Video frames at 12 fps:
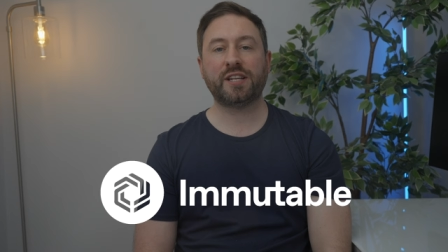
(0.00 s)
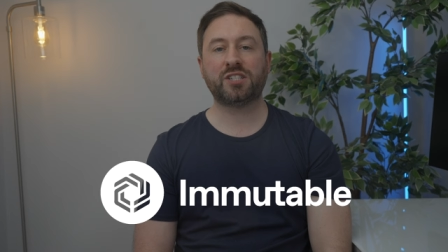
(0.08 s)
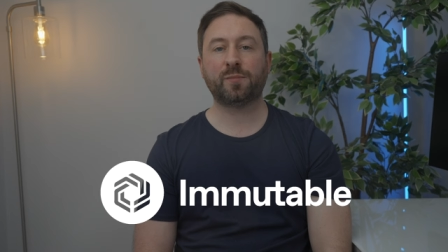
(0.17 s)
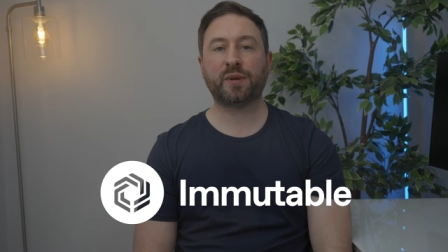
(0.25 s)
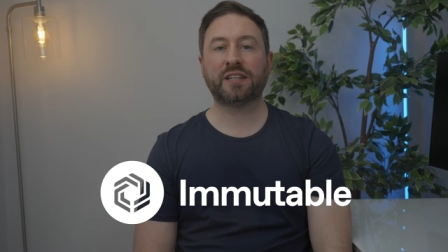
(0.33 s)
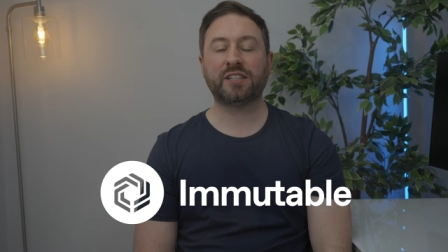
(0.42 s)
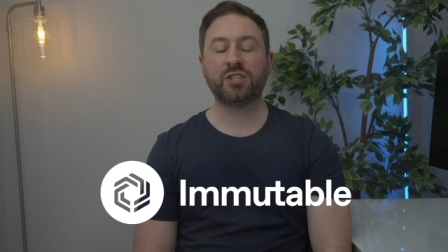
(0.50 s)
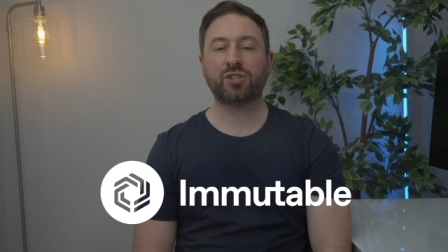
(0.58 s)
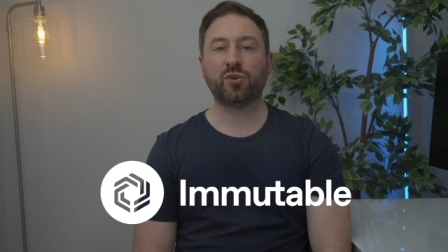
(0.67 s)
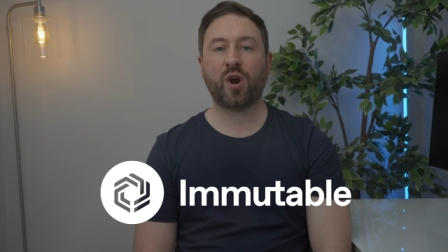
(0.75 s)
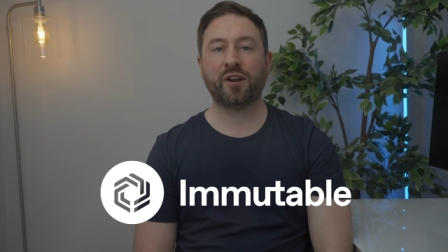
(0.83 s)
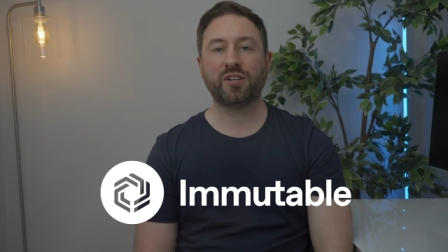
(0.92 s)
is to bring
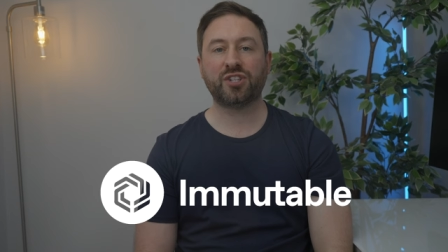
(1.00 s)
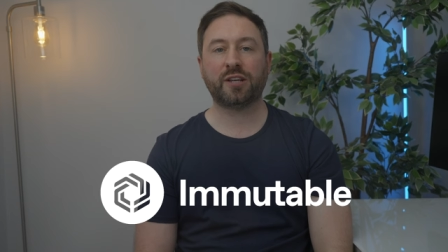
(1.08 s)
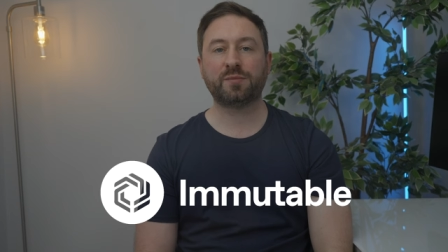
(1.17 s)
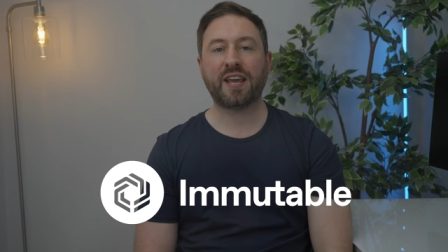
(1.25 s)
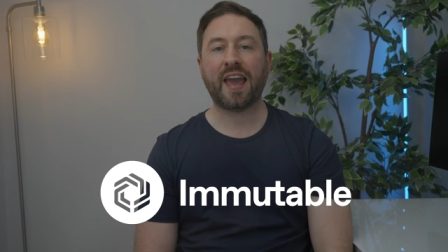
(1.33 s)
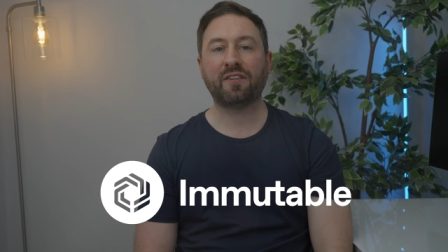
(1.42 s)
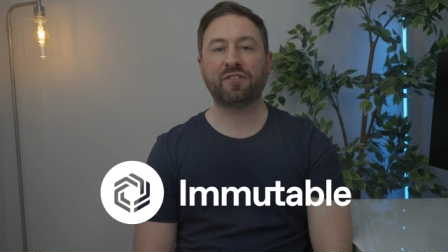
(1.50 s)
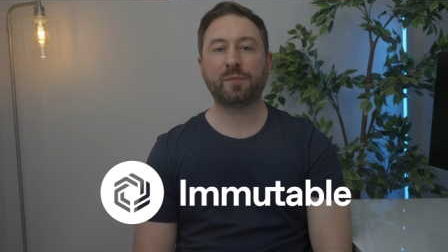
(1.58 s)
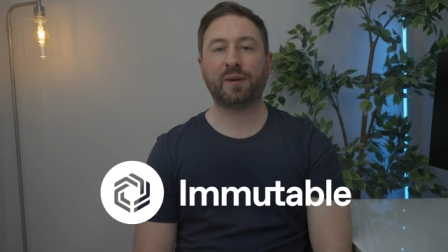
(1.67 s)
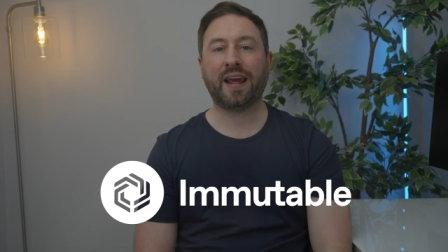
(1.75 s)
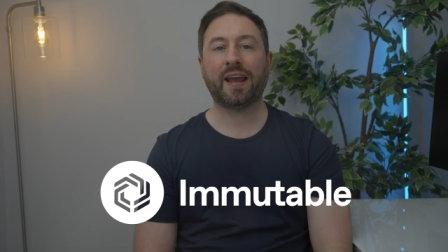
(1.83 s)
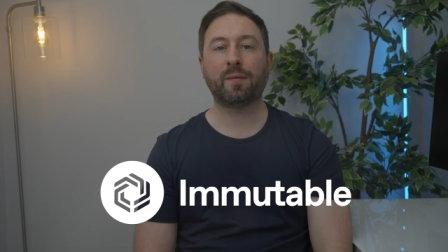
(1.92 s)
digital ownership to every
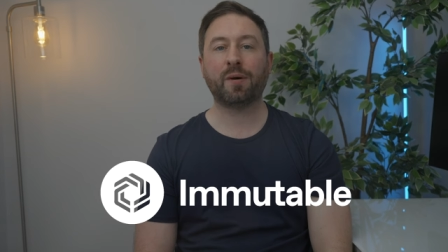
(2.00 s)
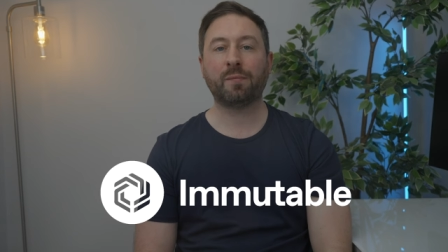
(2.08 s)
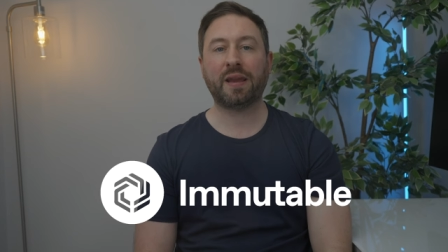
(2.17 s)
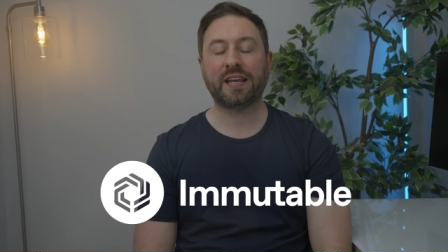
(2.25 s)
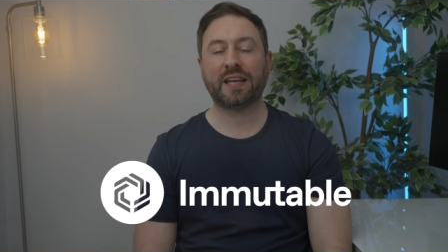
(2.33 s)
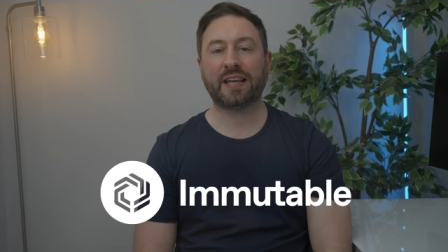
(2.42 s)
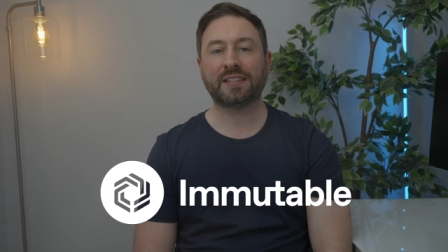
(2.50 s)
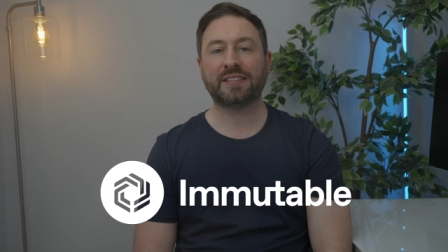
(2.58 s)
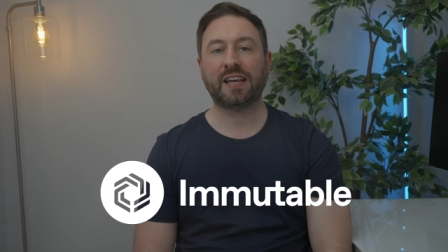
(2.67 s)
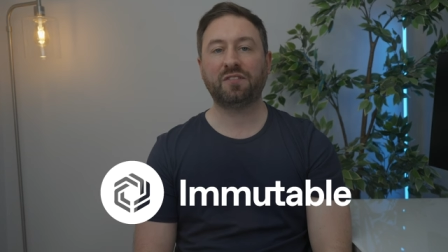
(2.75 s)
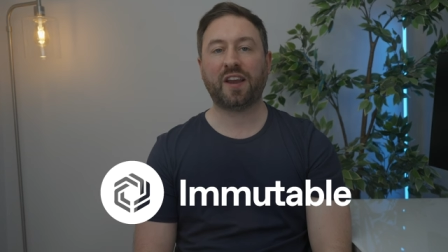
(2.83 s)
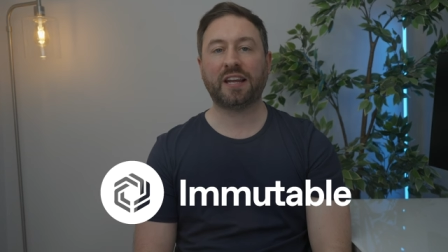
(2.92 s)
player by making it
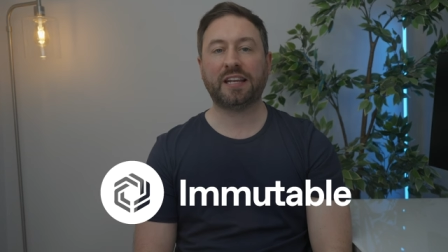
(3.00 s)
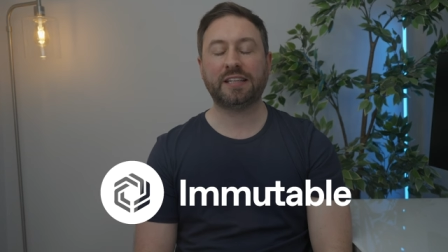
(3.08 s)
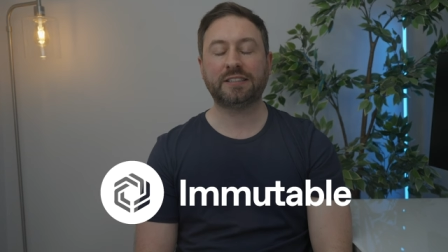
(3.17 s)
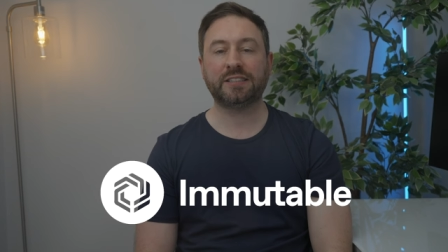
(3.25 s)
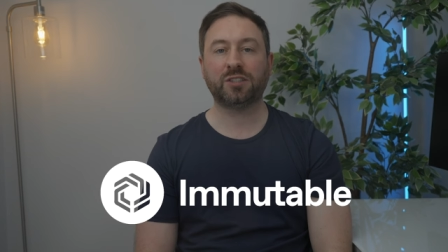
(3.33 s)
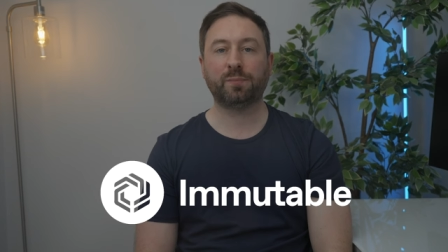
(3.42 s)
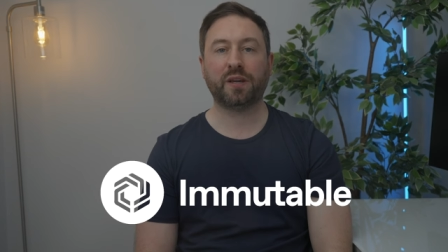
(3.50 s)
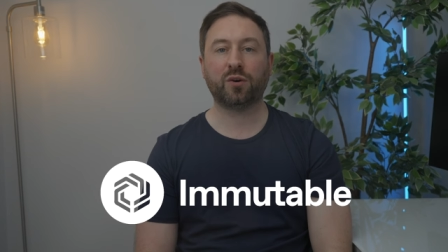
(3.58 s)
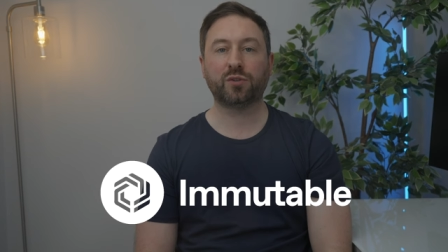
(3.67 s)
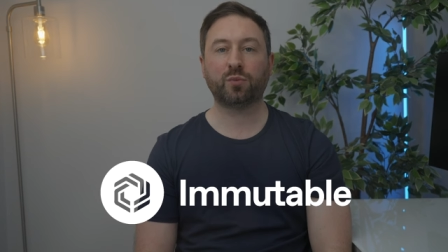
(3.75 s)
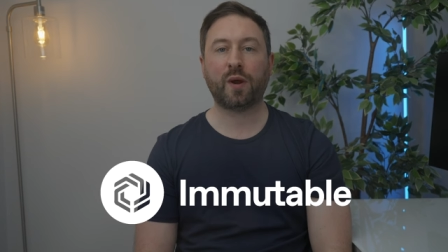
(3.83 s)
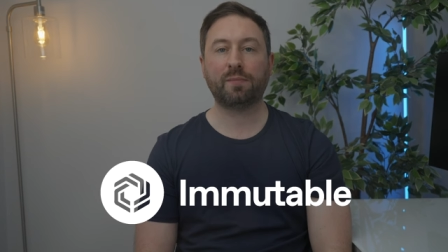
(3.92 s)
safe and easy to
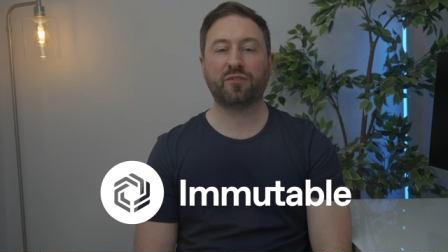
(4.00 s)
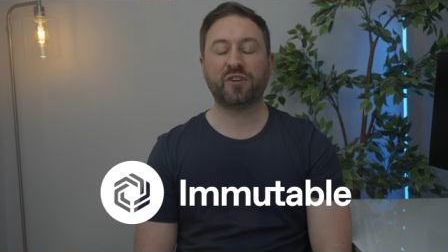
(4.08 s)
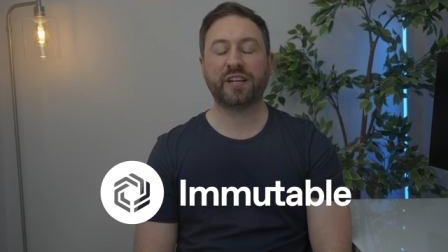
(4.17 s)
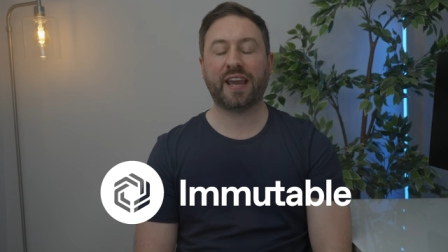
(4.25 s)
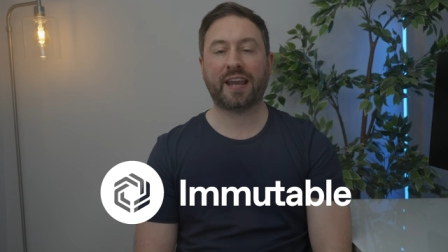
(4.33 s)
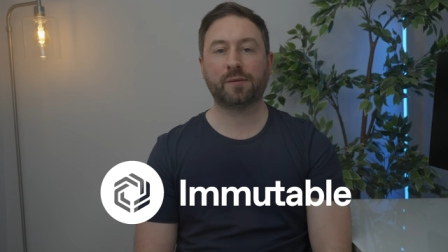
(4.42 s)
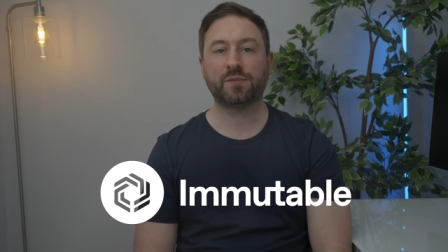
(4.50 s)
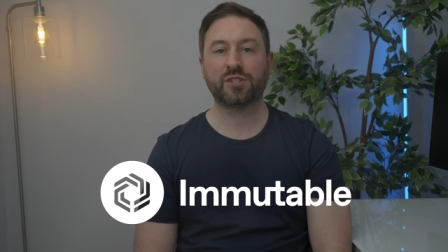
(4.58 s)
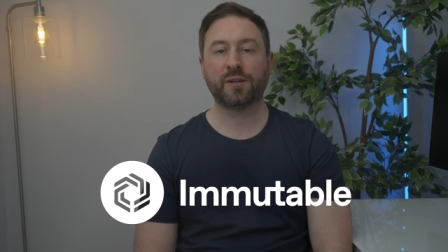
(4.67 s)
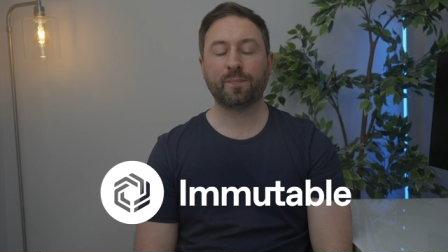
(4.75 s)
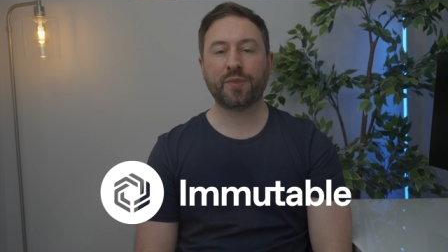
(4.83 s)
build web3 games,